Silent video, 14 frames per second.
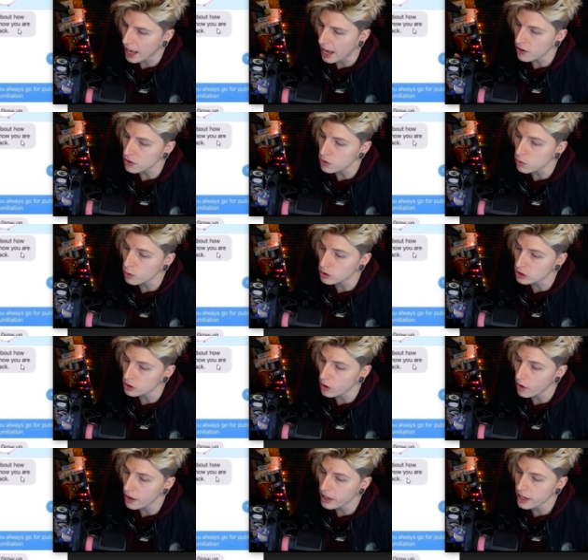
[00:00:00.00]
how you are
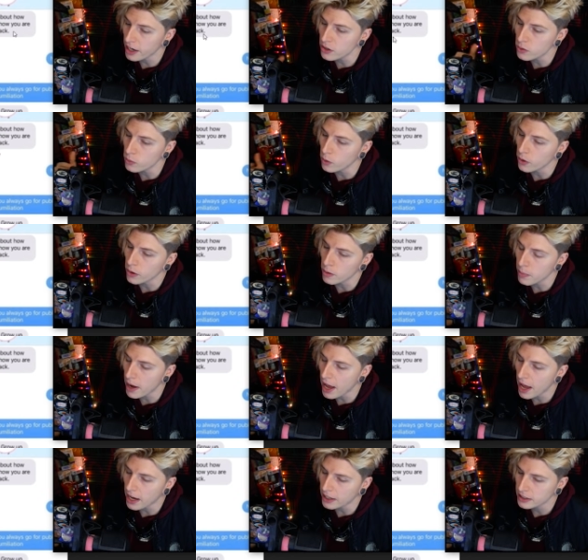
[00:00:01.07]
sorry, and you want her
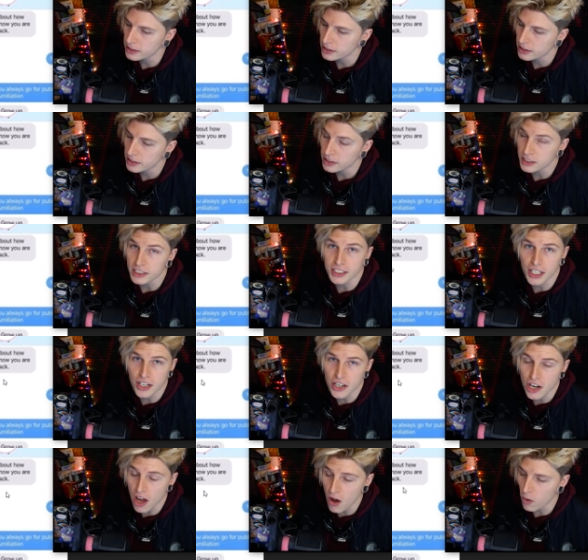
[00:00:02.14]
back. She said
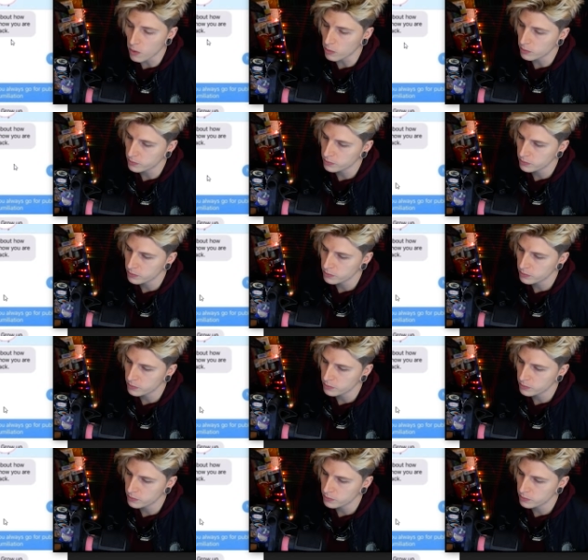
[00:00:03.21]
no.